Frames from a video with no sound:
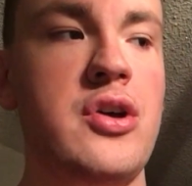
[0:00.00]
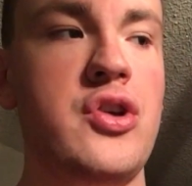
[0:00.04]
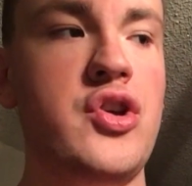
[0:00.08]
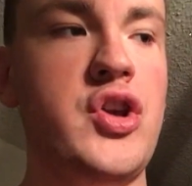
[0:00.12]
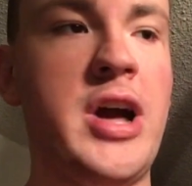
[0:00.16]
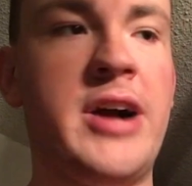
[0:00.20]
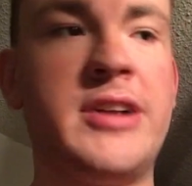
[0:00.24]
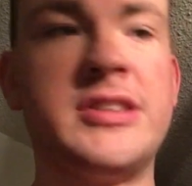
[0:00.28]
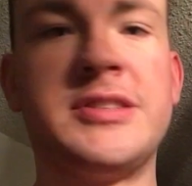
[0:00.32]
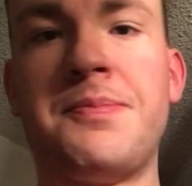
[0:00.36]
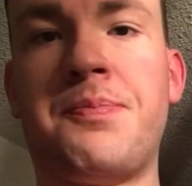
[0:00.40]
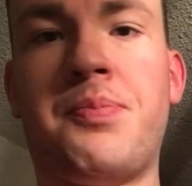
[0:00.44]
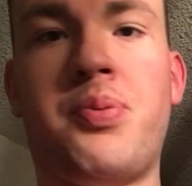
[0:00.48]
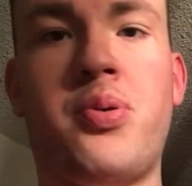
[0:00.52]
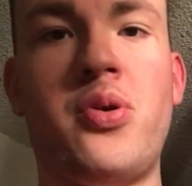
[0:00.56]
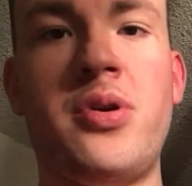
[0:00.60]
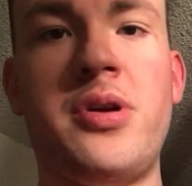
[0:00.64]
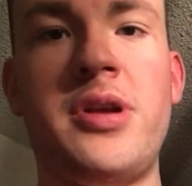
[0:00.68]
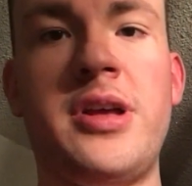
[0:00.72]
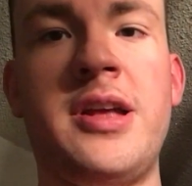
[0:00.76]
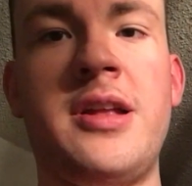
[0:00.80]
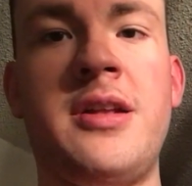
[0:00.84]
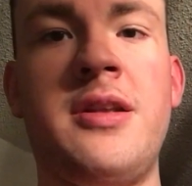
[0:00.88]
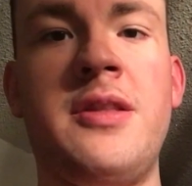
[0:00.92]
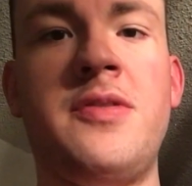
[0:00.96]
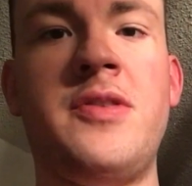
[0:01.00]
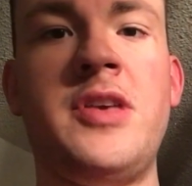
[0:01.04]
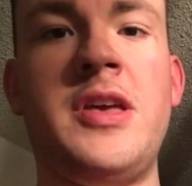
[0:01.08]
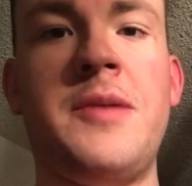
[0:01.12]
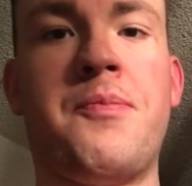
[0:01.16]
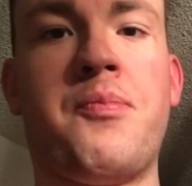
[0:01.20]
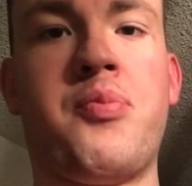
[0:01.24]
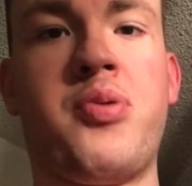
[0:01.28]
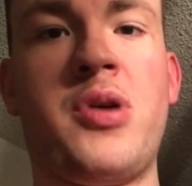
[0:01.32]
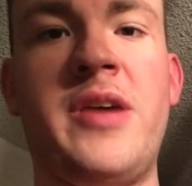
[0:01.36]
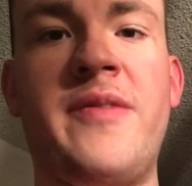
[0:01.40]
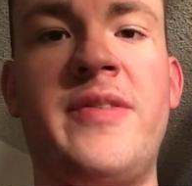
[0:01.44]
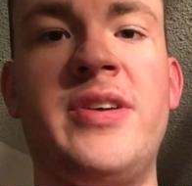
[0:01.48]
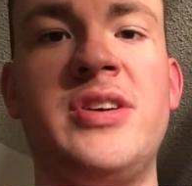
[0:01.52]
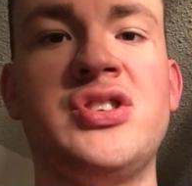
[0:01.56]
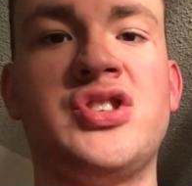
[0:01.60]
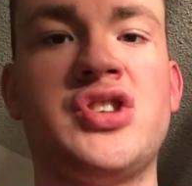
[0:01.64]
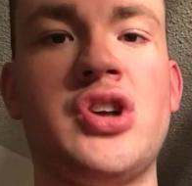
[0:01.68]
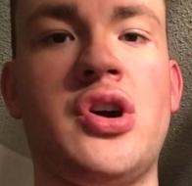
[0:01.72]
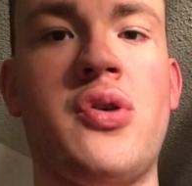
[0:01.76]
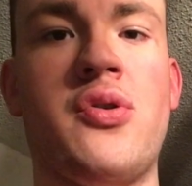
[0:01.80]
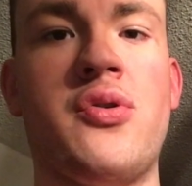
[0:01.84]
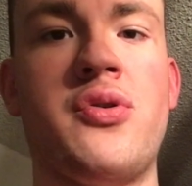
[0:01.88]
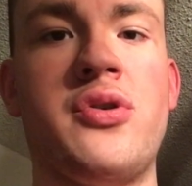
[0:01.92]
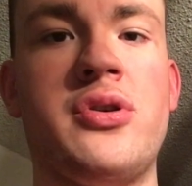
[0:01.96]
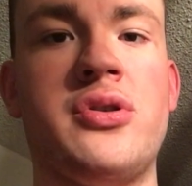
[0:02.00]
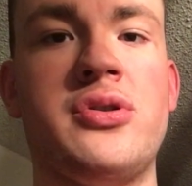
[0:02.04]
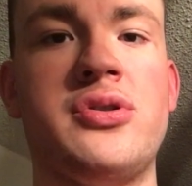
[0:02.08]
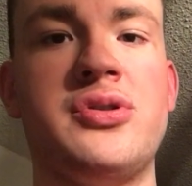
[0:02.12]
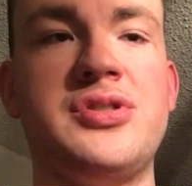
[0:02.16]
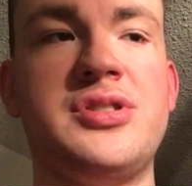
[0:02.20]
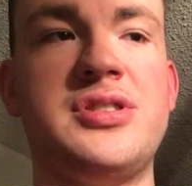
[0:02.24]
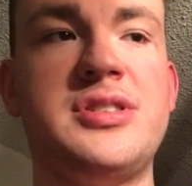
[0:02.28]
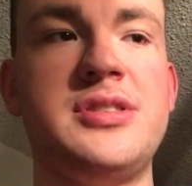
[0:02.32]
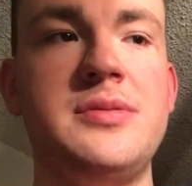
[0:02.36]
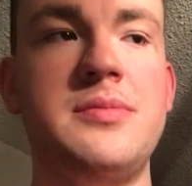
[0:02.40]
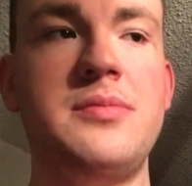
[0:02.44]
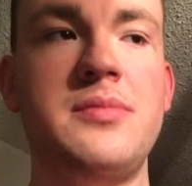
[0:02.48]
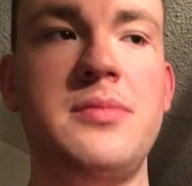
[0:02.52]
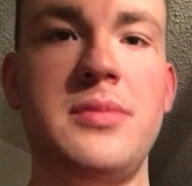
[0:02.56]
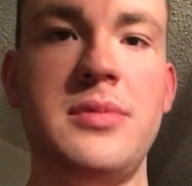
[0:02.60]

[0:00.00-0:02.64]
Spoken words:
you have to put in the previous owner's